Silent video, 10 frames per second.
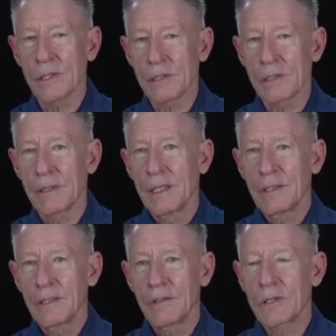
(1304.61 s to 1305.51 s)
And,
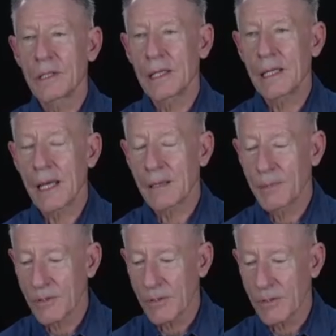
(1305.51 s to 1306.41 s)
just looking at a
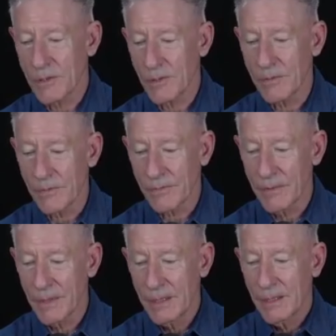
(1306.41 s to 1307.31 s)
picture sort of
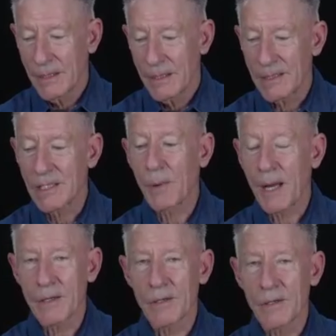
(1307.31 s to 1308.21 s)

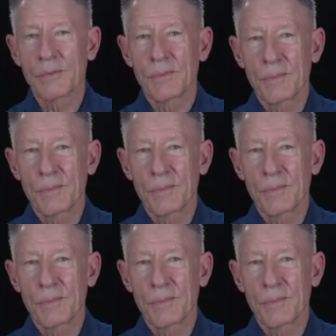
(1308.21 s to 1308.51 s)
inspires